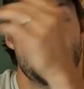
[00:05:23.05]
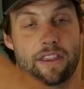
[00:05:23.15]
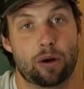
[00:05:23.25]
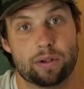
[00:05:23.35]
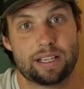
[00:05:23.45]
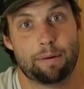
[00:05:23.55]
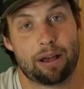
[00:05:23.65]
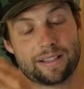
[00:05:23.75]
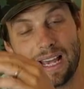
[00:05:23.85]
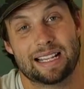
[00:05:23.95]
Then we'll step
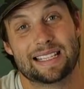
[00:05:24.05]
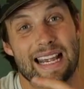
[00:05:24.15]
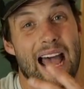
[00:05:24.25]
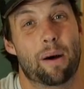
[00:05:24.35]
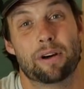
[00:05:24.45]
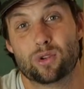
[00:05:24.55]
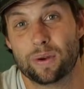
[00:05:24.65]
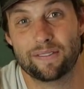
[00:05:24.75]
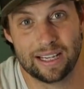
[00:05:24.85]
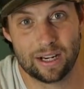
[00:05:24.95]
outside and see how much
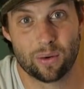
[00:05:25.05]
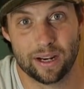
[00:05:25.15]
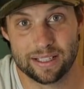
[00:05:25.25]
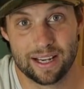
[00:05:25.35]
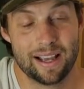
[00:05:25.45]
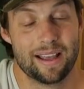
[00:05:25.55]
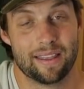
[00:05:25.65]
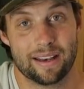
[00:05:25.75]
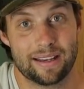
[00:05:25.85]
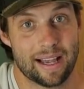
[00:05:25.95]
we've decreased
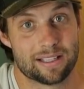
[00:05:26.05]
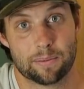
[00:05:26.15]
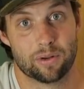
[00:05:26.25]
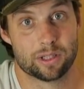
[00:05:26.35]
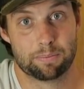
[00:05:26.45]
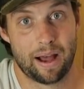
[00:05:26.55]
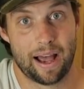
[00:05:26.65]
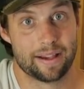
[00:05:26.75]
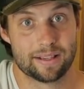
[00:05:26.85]
the decibels by.